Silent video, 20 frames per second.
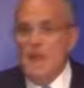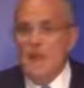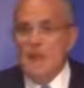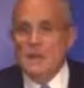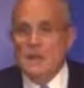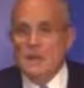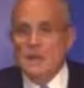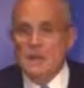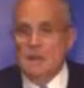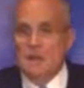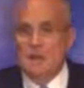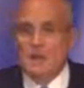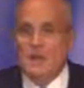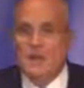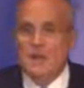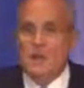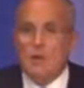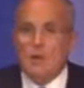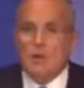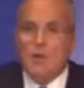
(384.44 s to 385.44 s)
And if
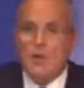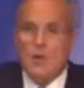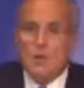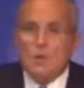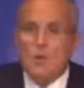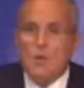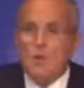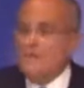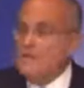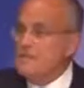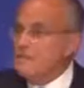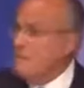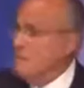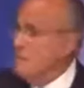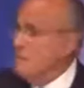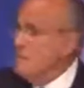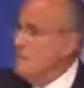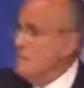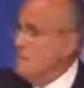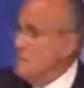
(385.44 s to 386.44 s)
Iran wants some
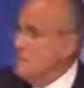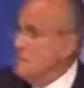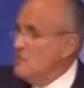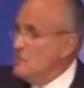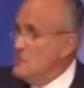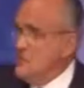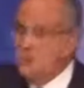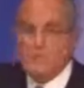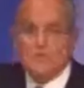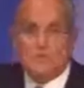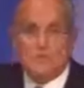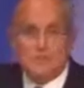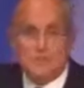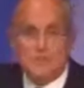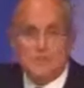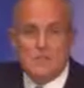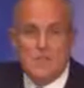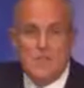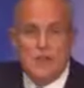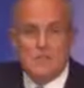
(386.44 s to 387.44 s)
of these people killed, which
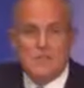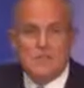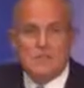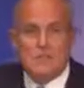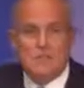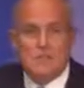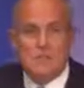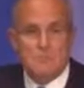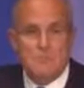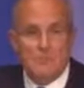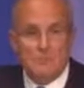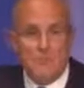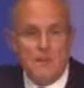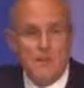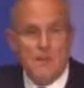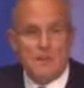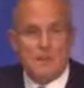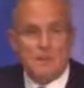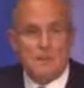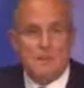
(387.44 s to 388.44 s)
it does
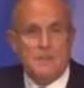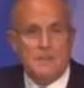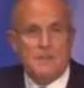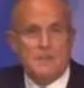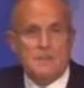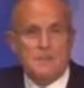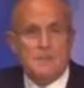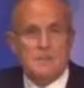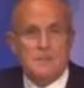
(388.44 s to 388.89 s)
periodically,